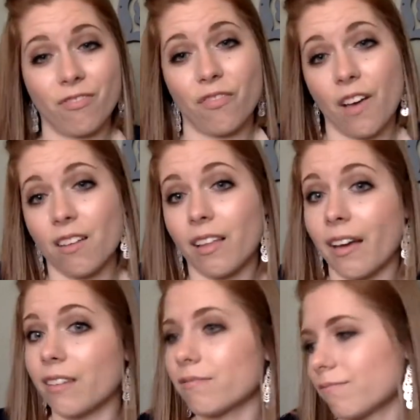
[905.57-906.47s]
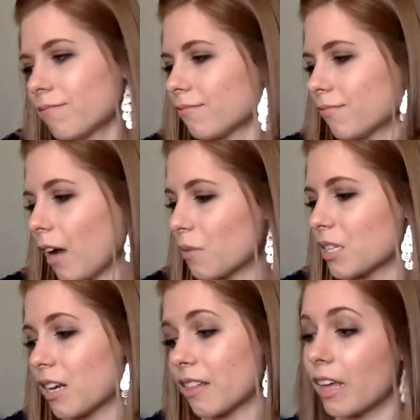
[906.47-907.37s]
felt like I was
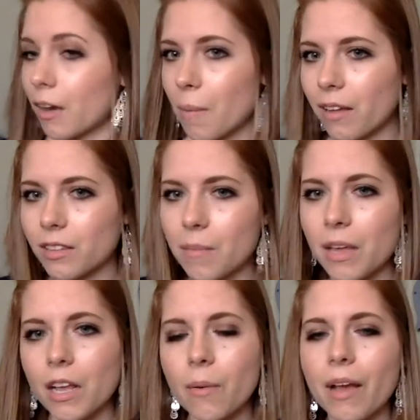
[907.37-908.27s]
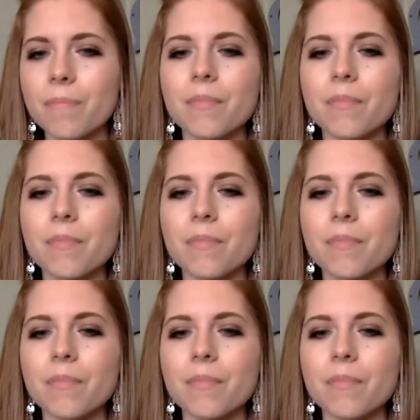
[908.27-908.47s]
going to think about them anyway.